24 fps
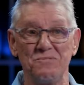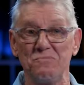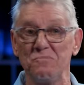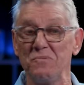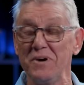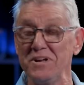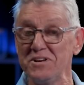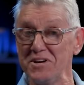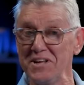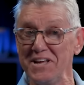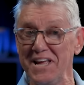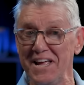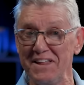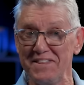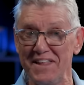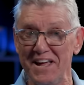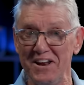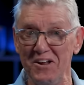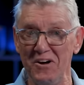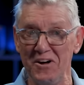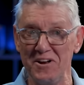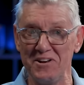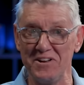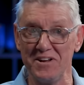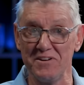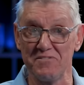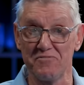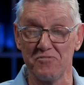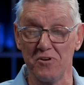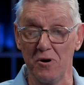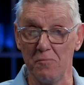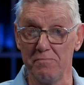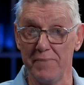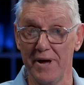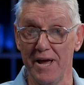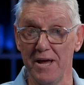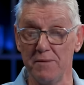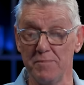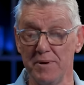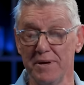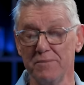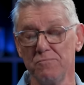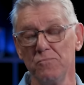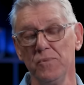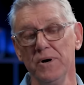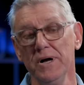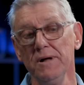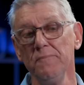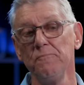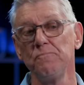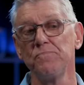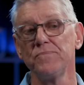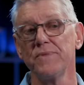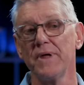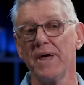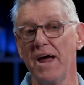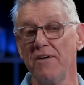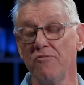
Where did he get that idea from, maybe? Well,